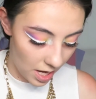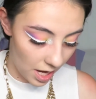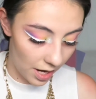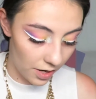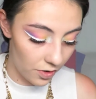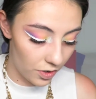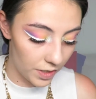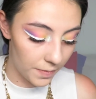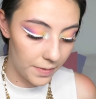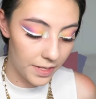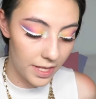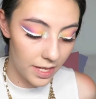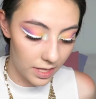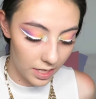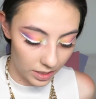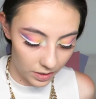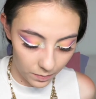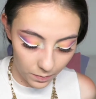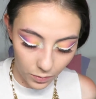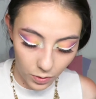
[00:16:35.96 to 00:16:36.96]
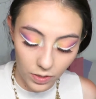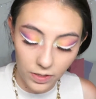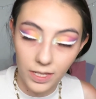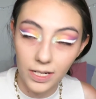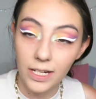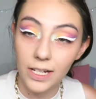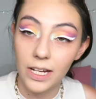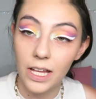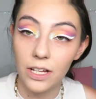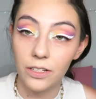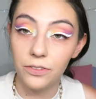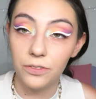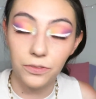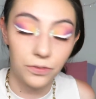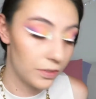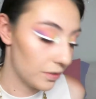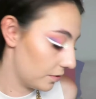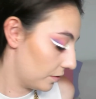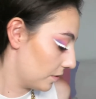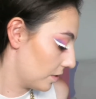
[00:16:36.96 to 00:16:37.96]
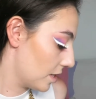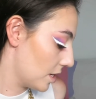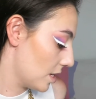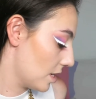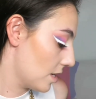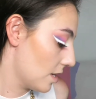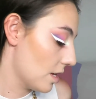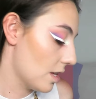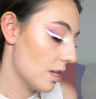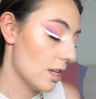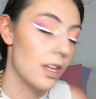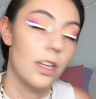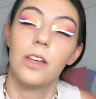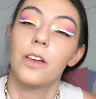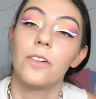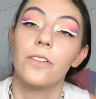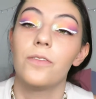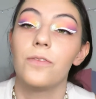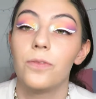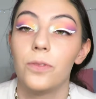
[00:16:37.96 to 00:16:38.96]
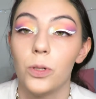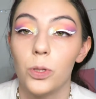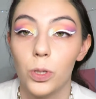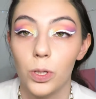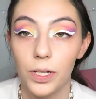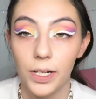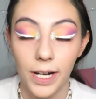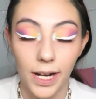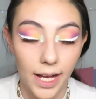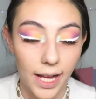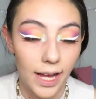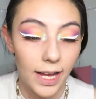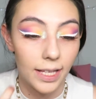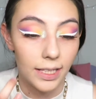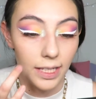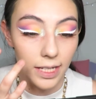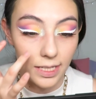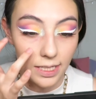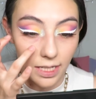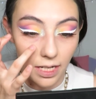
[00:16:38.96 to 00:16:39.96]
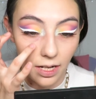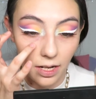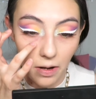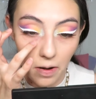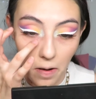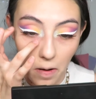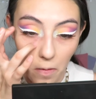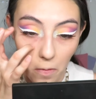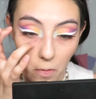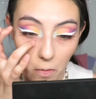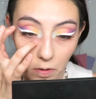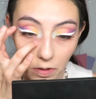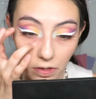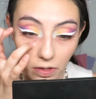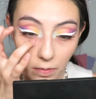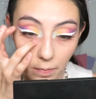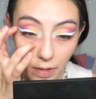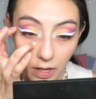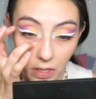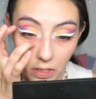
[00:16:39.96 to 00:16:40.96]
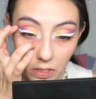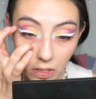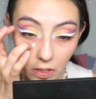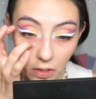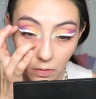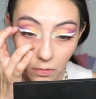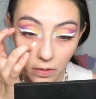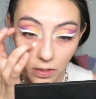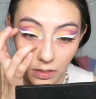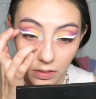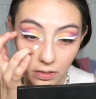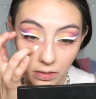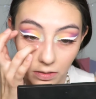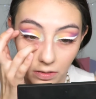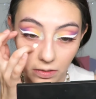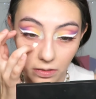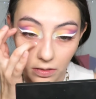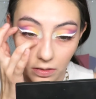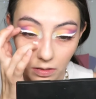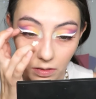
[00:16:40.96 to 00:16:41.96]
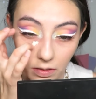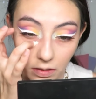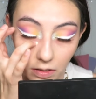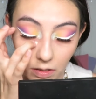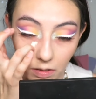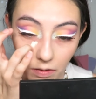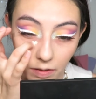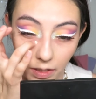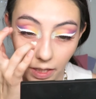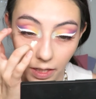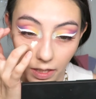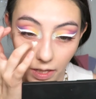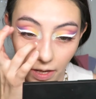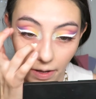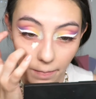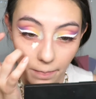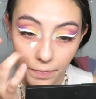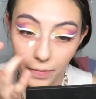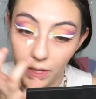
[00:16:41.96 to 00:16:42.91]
and normally that's more than enough for highlighting with my Tarte one. Okay, yeah,